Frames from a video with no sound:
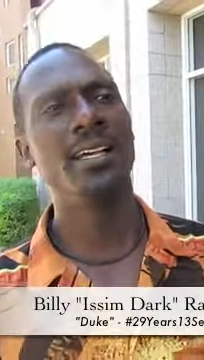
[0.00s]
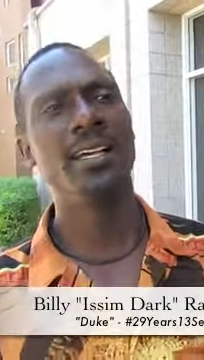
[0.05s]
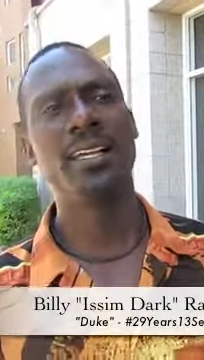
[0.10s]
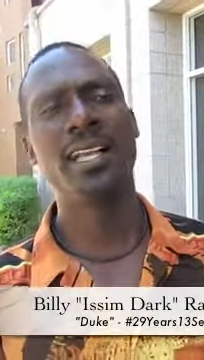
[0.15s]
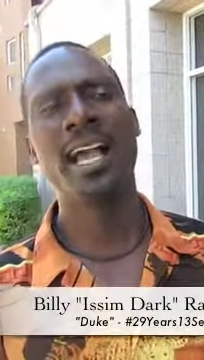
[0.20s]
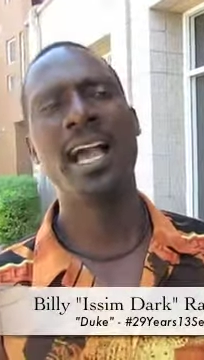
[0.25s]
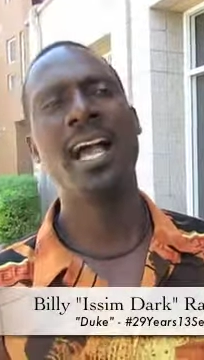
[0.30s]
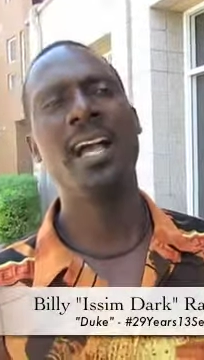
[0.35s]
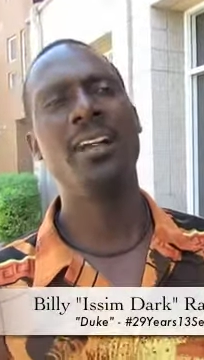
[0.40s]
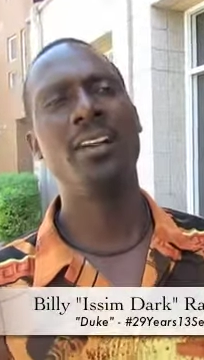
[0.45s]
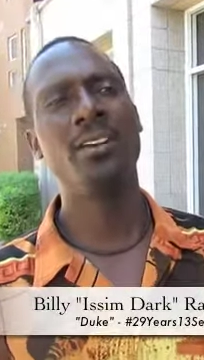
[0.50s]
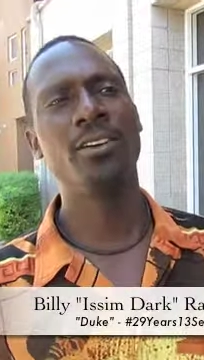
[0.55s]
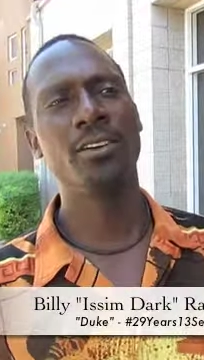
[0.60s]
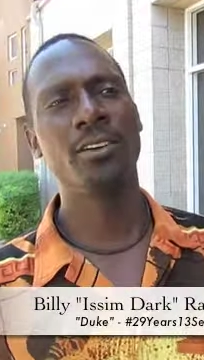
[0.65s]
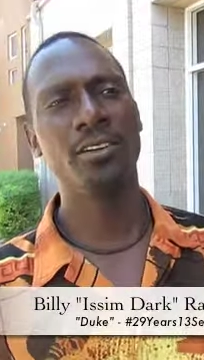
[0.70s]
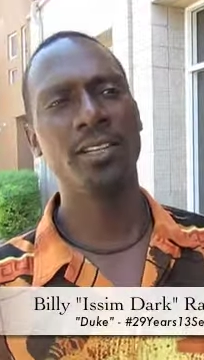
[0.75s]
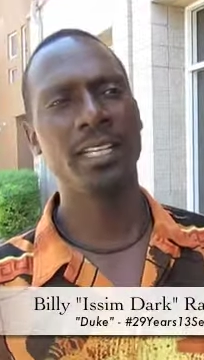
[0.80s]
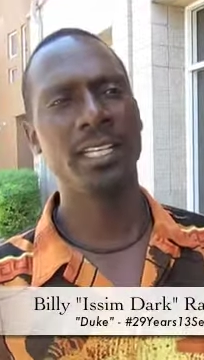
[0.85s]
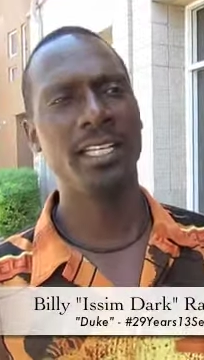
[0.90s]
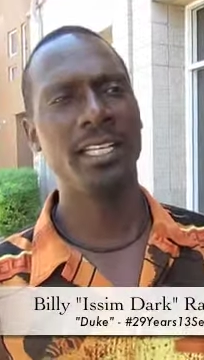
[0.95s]

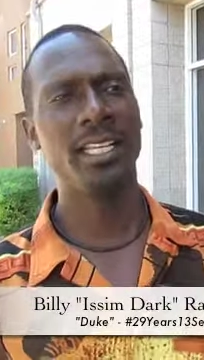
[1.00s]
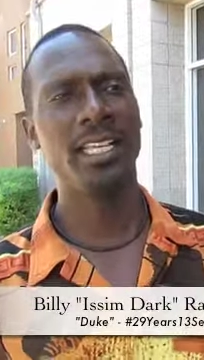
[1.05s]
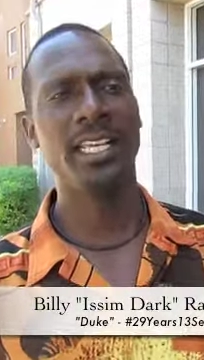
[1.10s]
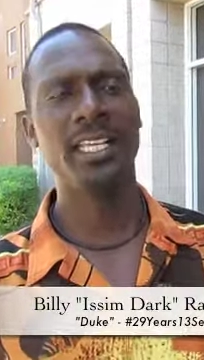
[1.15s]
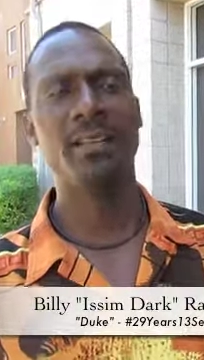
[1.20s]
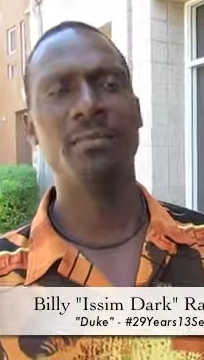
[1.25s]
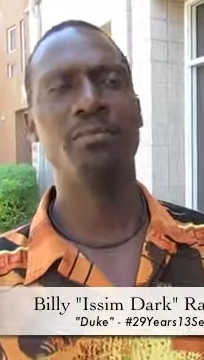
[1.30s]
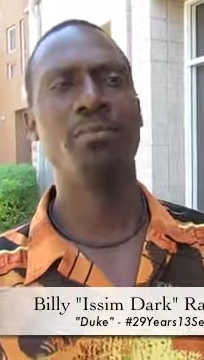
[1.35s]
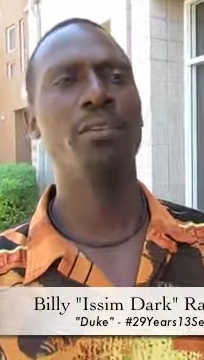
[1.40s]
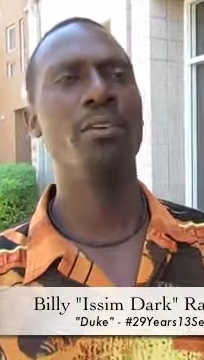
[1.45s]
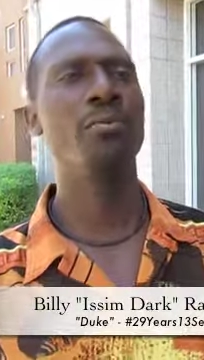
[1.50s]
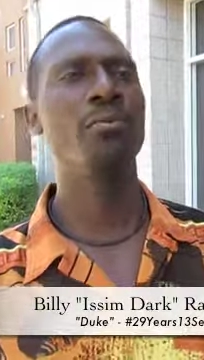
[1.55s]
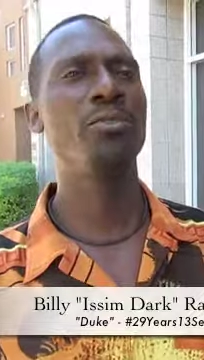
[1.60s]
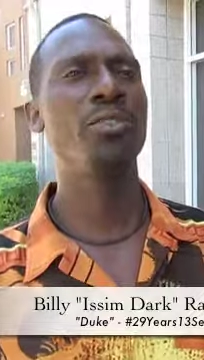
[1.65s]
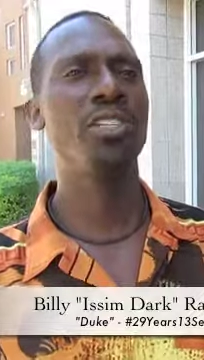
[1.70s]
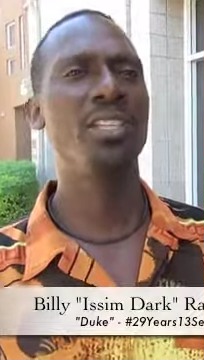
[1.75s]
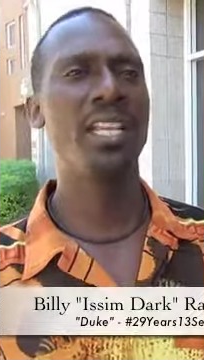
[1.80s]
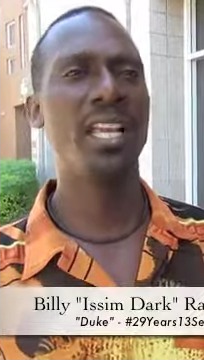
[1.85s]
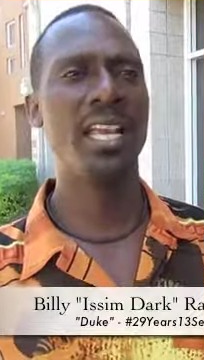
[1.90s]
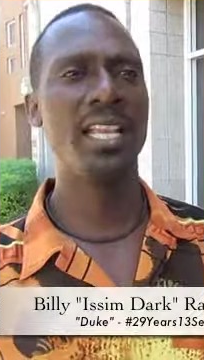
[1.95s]
conquered and
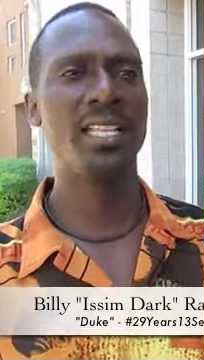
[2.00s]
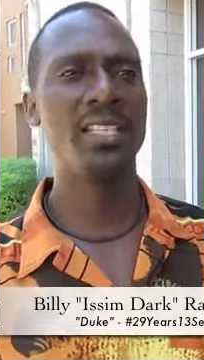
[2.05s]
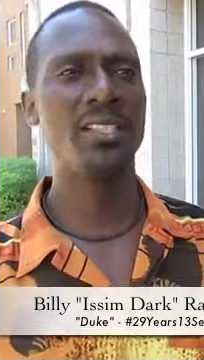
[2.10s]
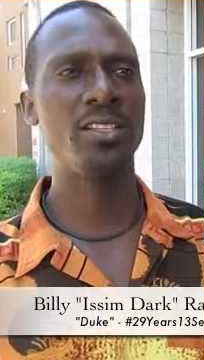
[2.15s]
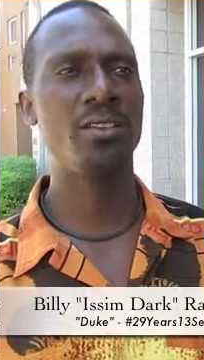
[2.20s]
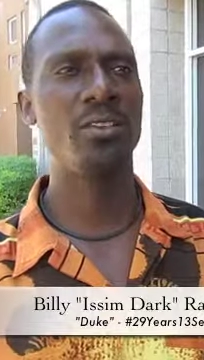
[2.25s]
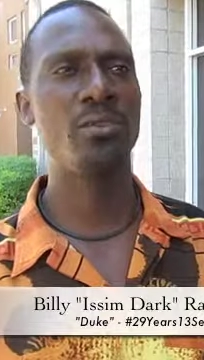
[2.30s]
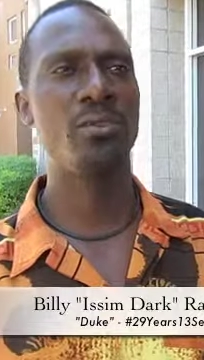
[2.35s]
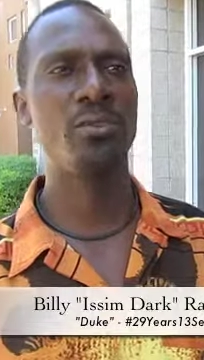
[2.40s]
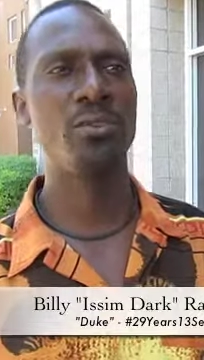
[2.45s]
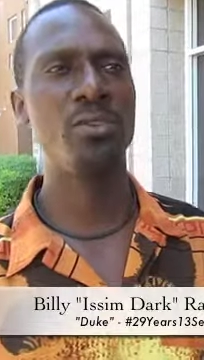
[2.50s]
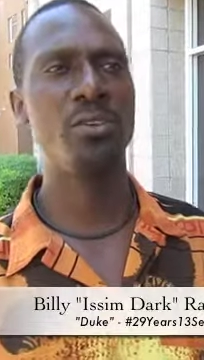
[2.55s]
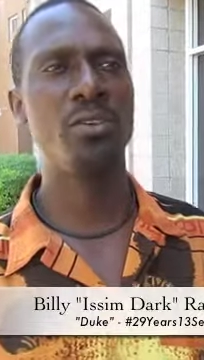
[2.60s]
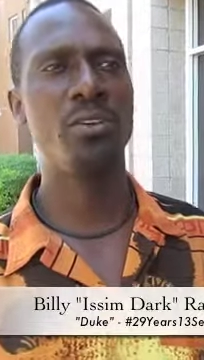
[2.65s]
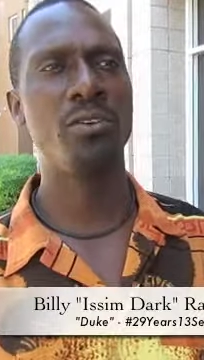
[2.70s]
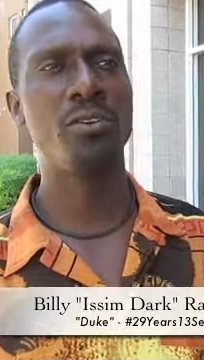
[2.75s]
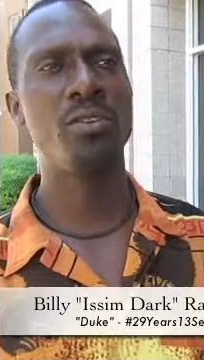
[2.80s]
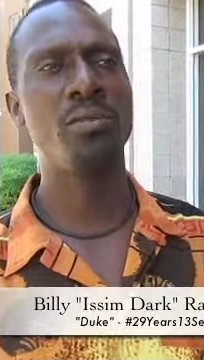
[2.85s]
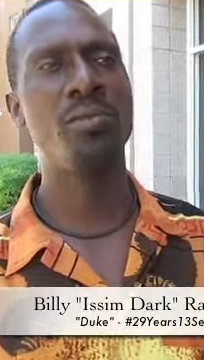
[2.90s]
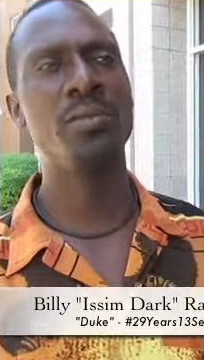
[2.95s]
approached yet. So, you
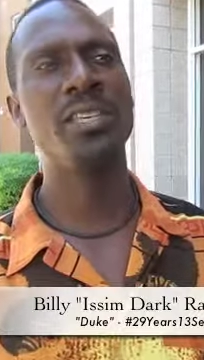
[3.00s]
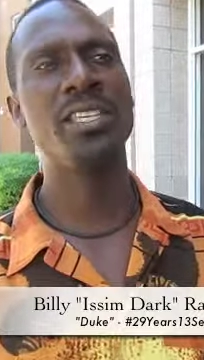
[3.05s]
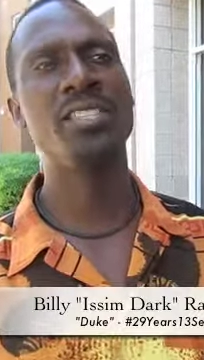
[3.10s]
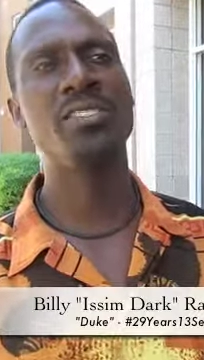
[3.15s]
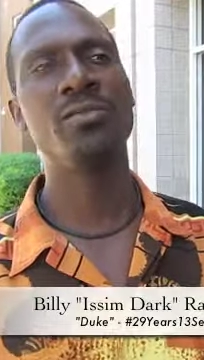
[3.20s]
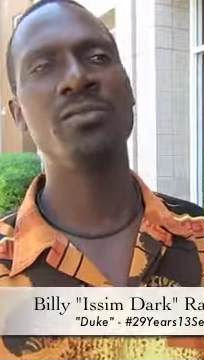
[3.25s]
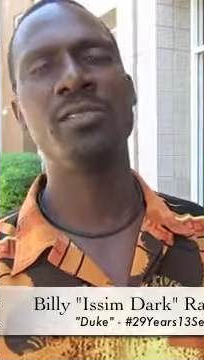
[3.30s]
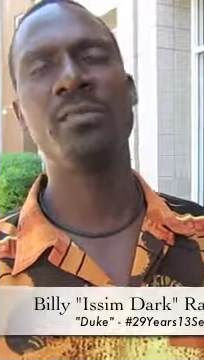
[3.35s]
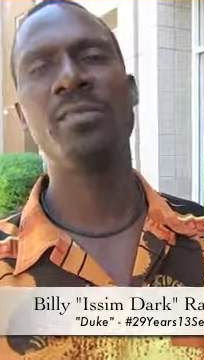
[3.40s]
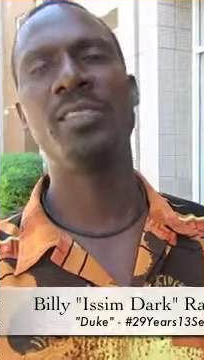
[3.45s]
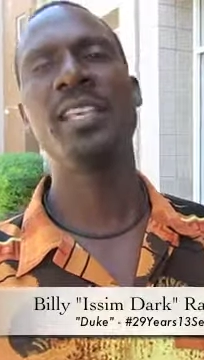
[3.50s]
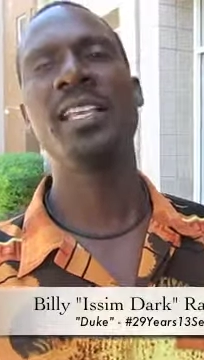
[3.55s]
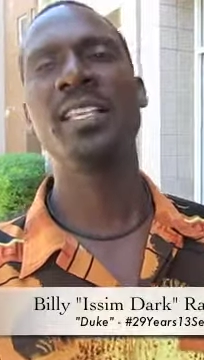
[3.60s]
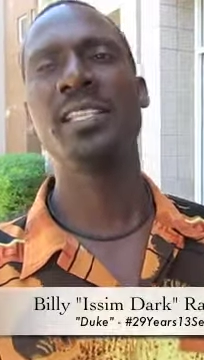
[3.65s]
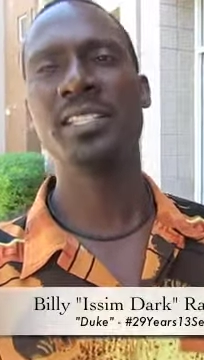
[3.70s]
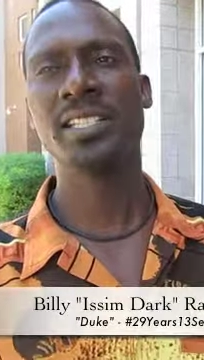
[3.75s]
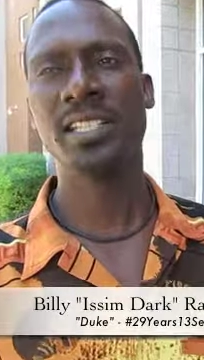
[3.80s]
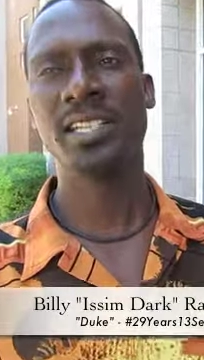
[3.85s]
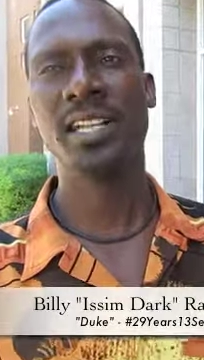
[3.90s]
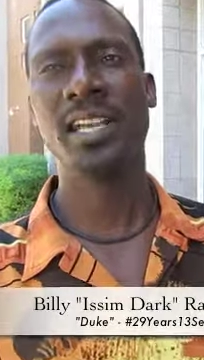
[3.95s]
know, the mystery of
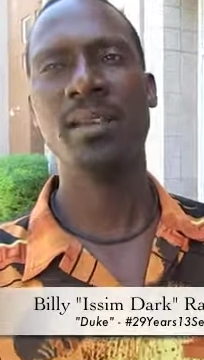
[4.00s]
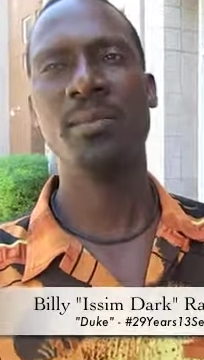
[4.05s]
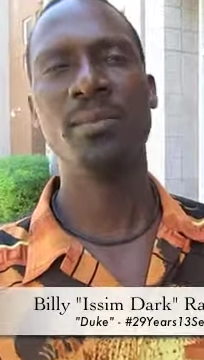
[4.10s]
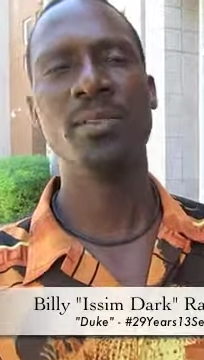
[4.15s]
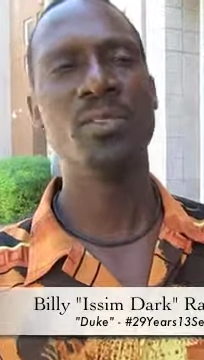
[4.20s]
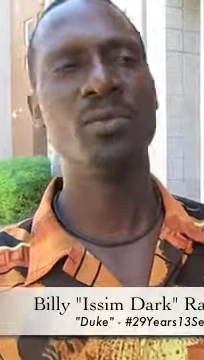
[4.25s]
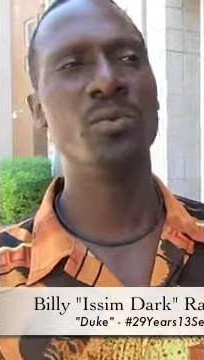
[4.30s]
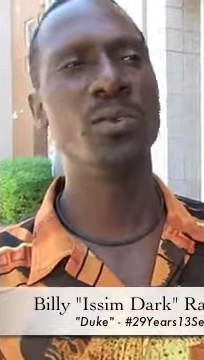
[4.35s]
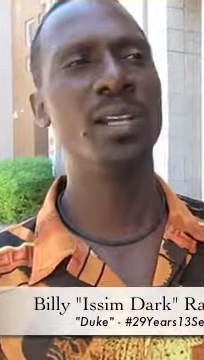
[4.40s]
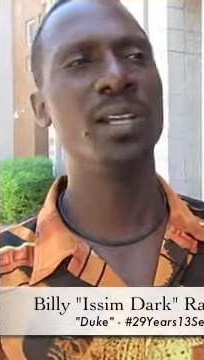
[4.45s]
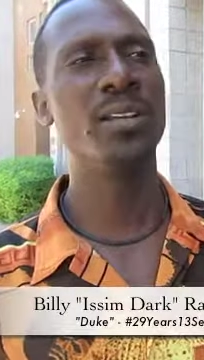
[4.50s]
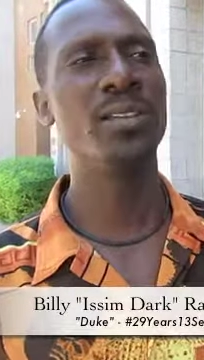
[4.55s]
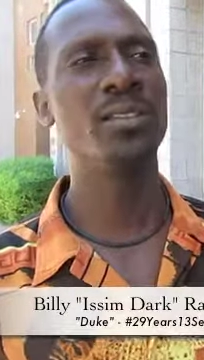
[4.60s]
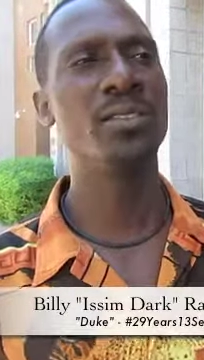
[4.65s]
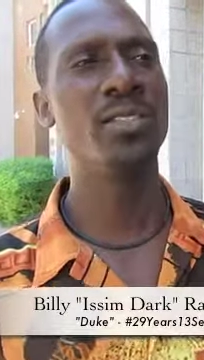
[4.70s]
things to come as well.